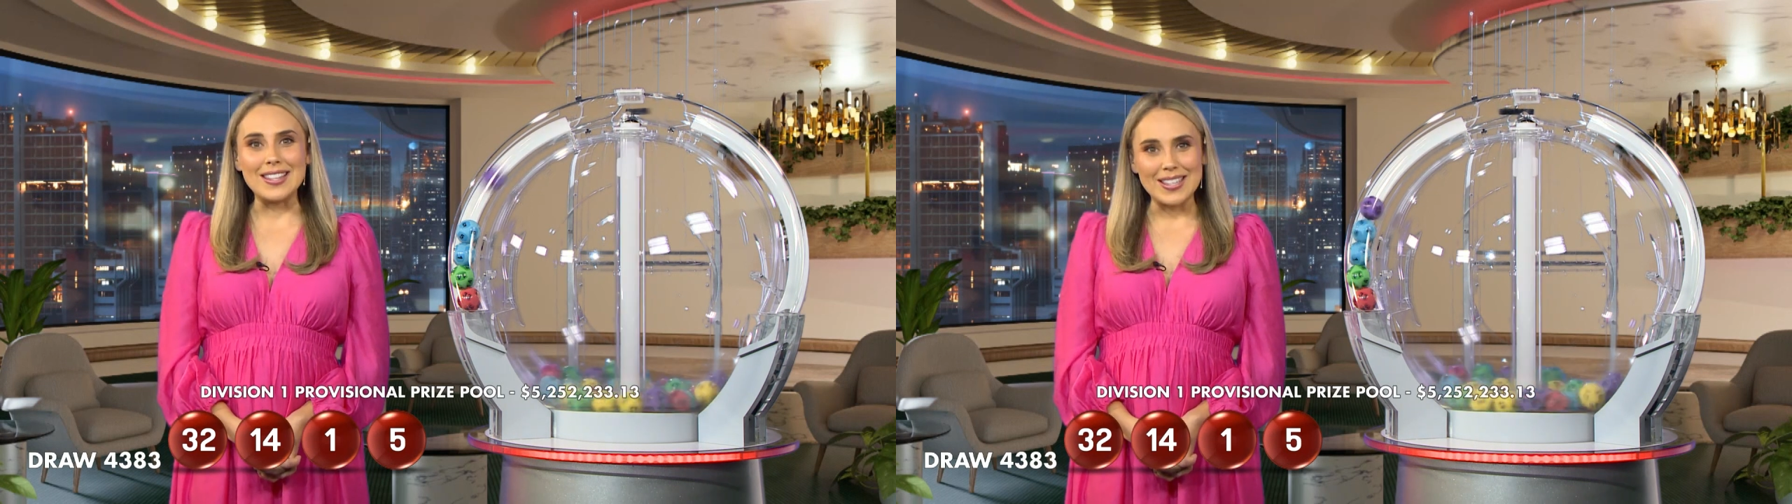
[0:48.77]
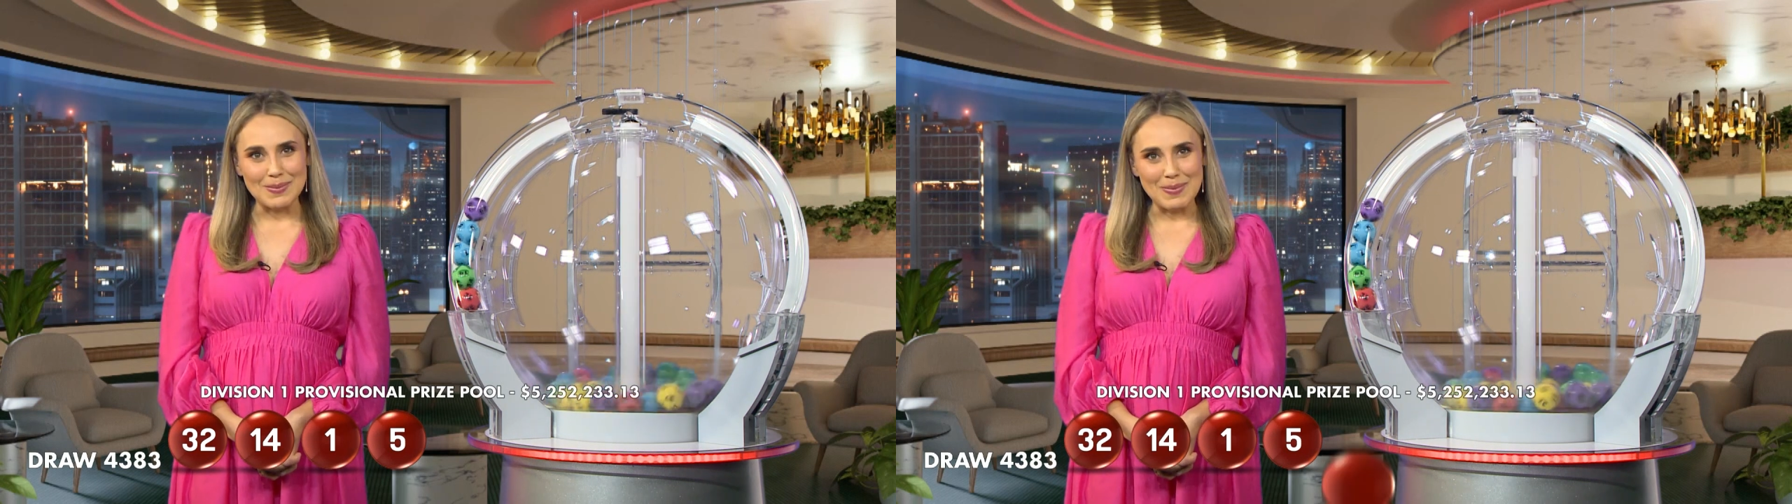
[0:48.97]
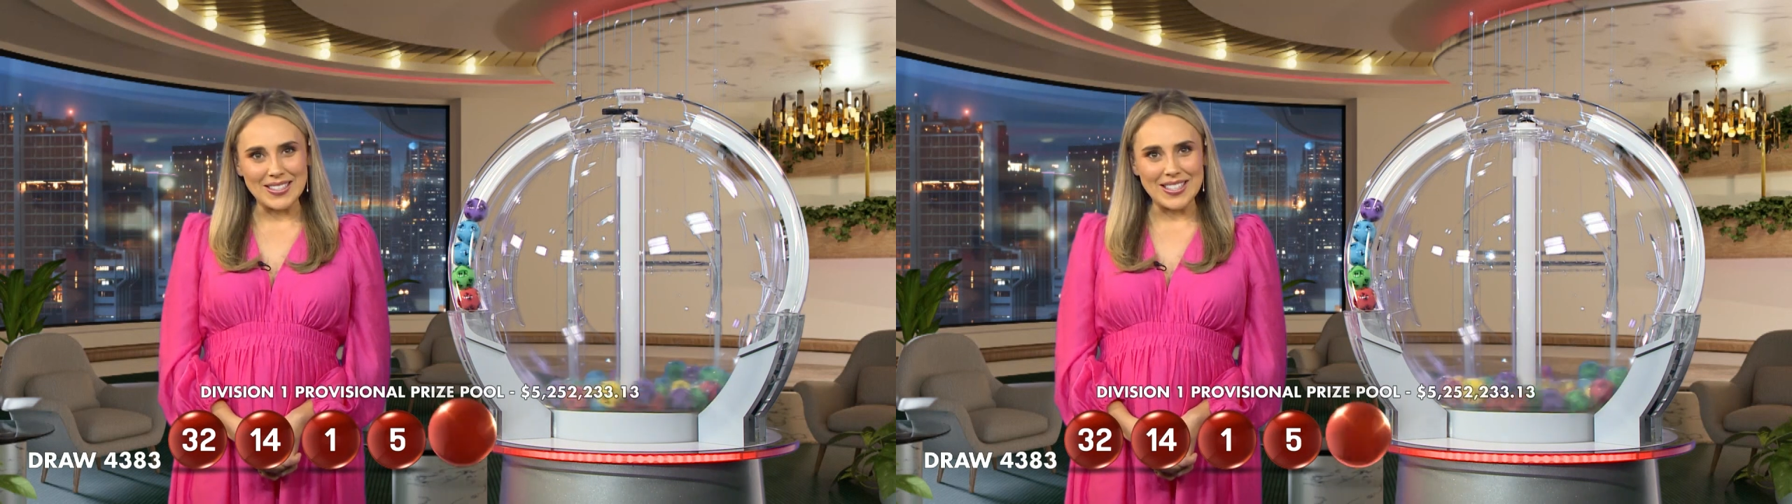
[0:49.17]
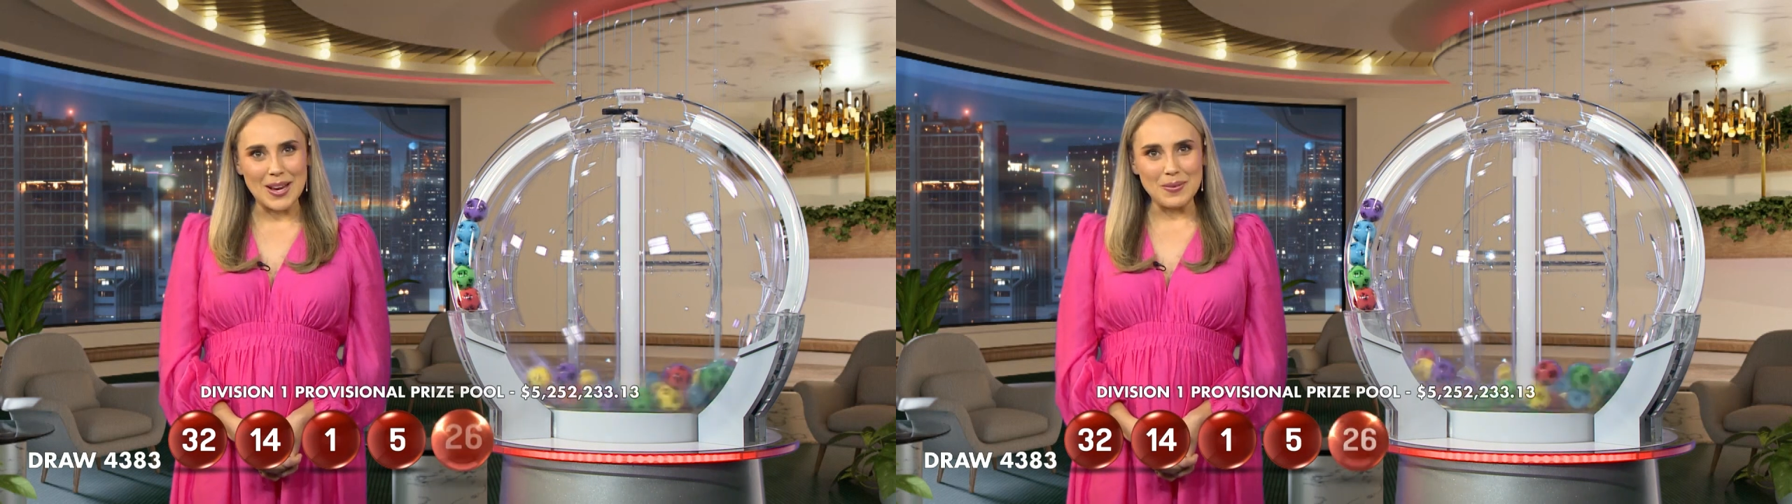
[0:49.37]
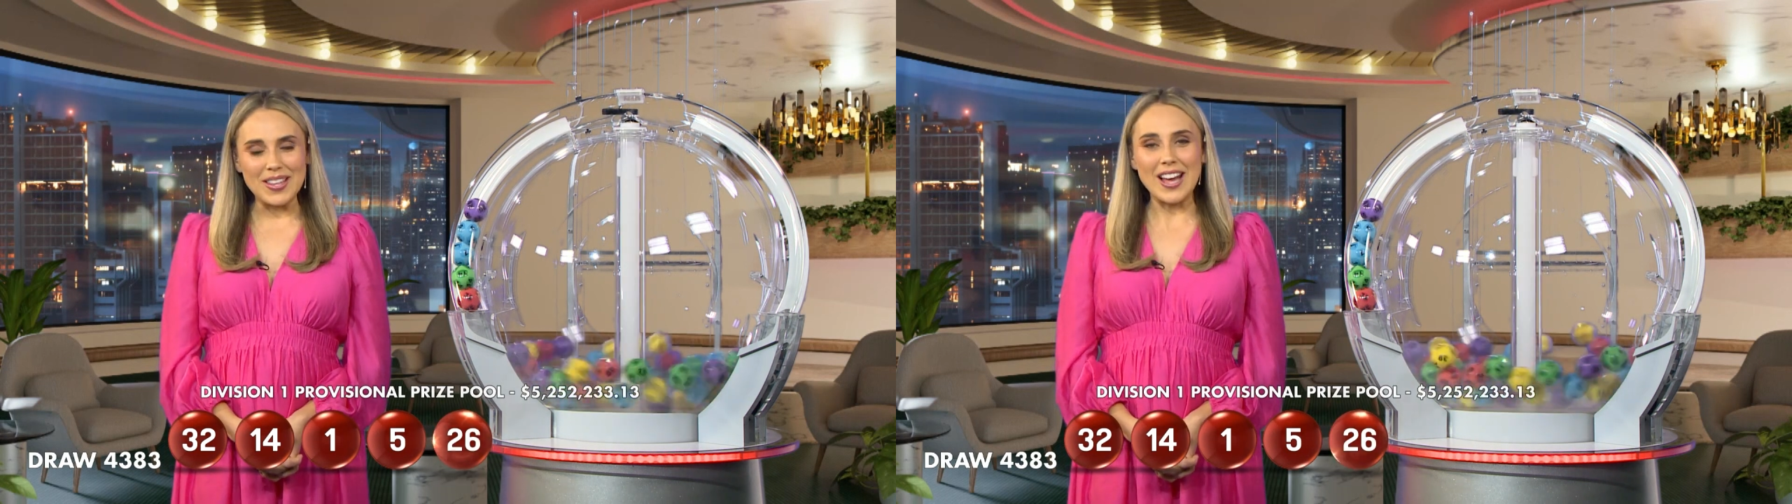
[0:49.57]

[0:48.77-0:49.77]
this Monday with